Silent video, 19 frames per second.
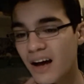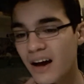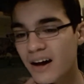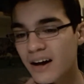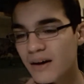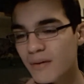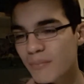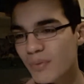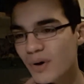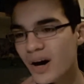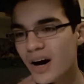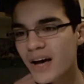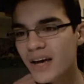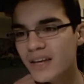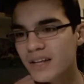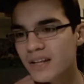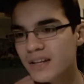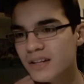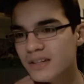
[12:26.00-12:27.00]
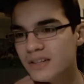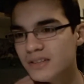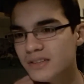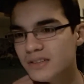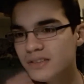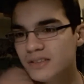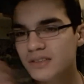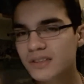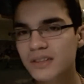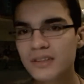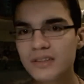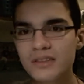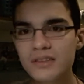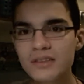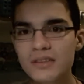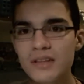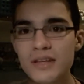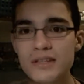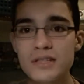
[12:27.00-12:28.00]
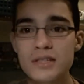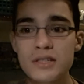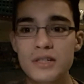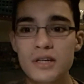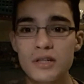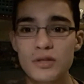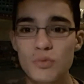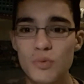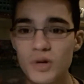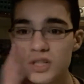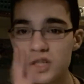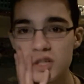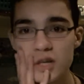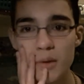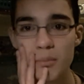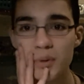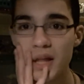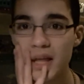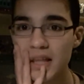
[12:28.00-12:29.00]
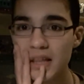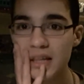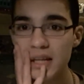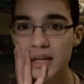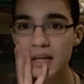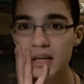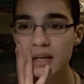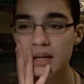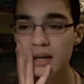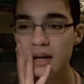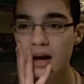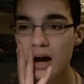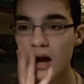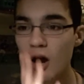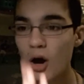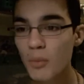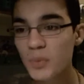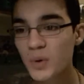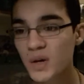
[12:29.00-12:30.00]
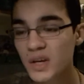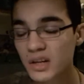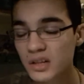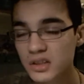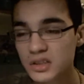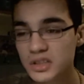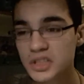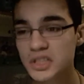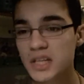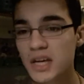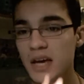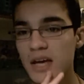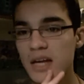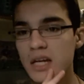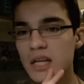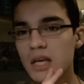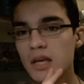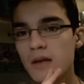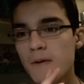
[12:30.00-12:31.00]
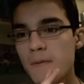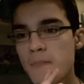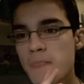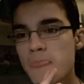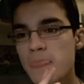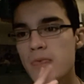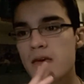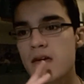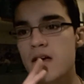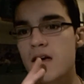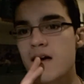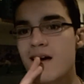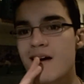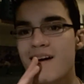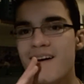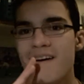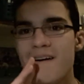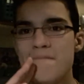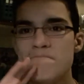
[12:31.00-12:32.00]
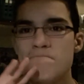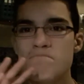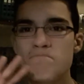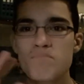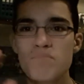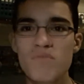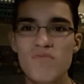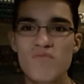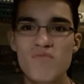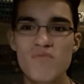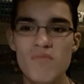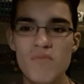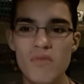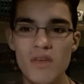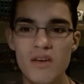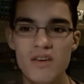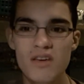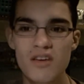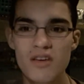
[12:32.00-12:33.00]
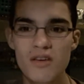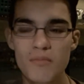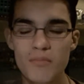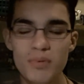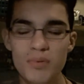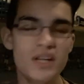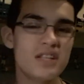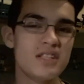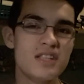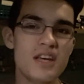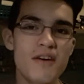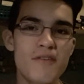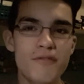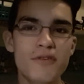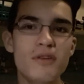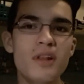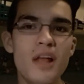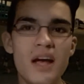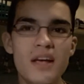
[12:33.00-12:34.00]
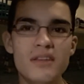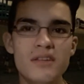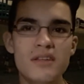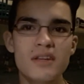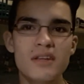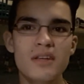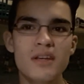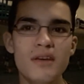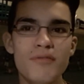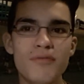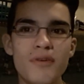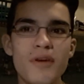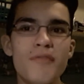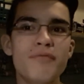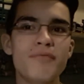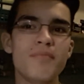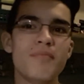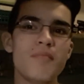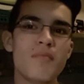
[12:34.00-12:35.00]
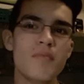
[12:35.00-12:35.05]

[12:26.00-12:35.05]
Uh, but this is just what's up lately. I hope you can understand. Um, please, if you liked it, if, if,